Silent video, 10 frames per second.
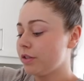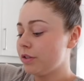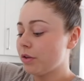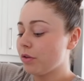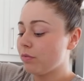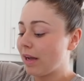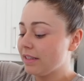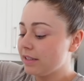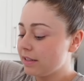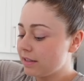So the
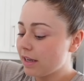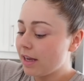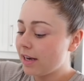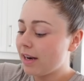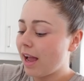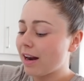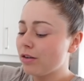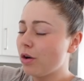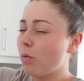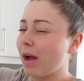rice is done. I
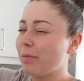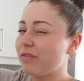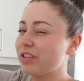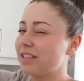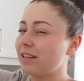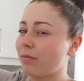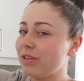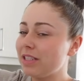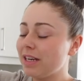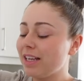don't know why, but for some
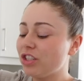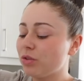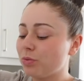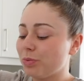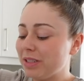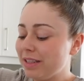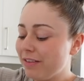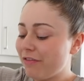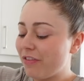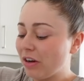reason I just really
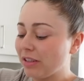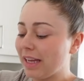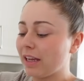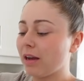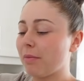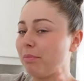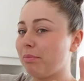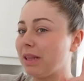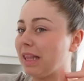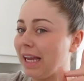felt like
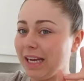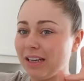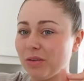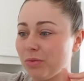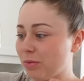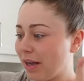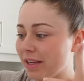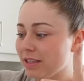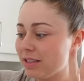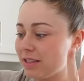plain
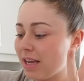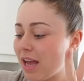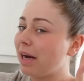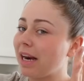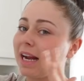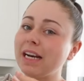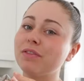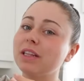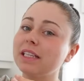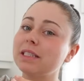rice. But I
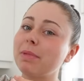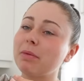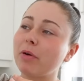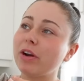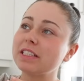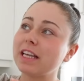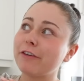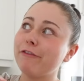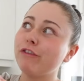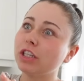never like to make my rice like
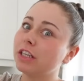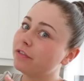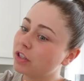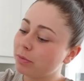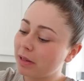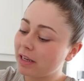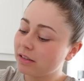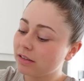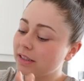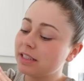fully, fully
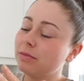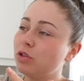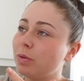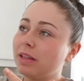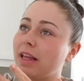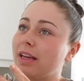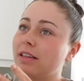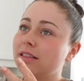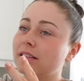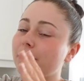plain. Unless I'm doing
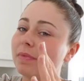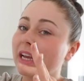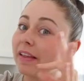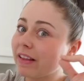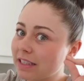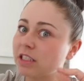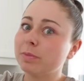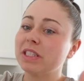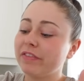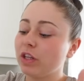like some, like unless I
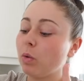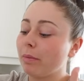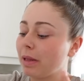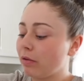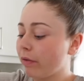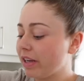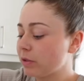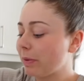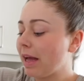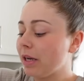specifically want to plain my
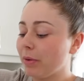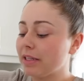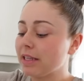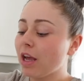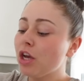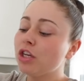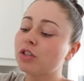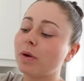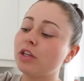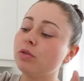rice. But anyways,
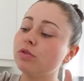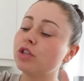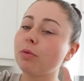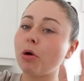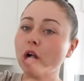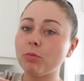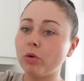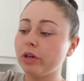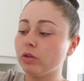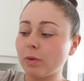so I used
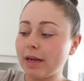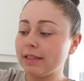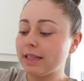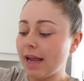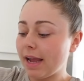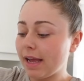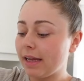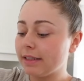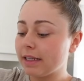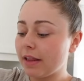parboiled rice
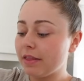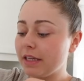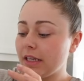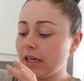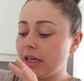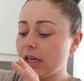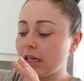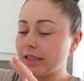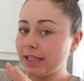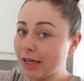and
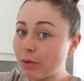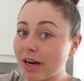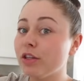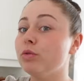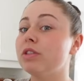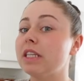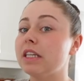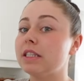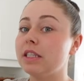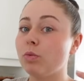the liquid I used
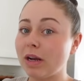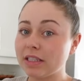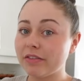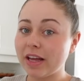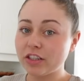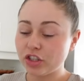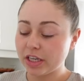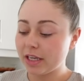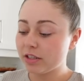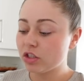is the rest of that
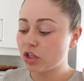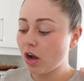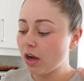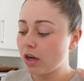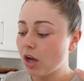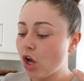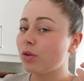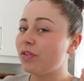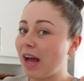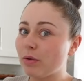chicken stock.
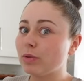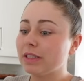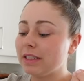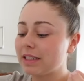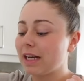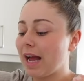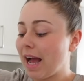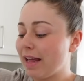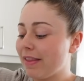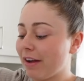So that really is gonna
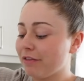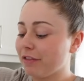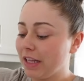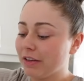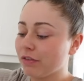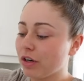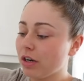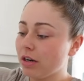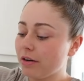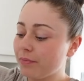add that
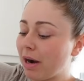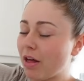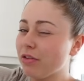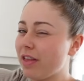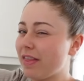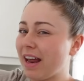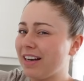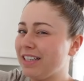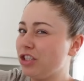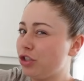flavor. But other than that, I
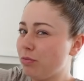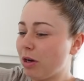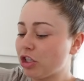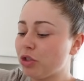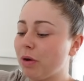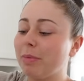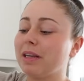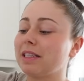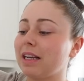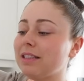didn't do much to it
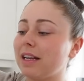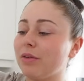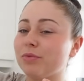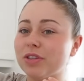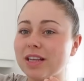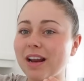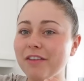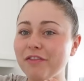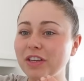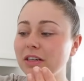because like I said, I just kind
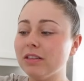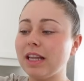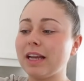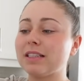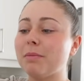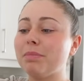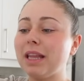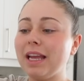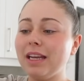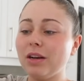of feel like some
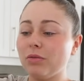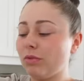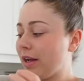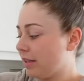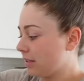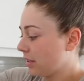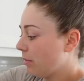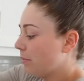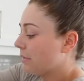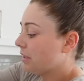plain rice. Let
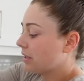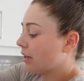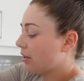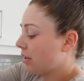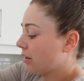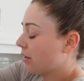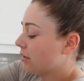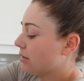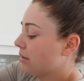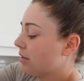me put this underneath
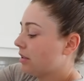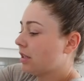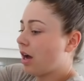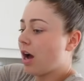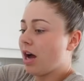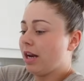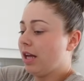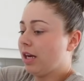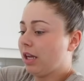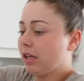because this is hot,
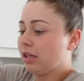honey.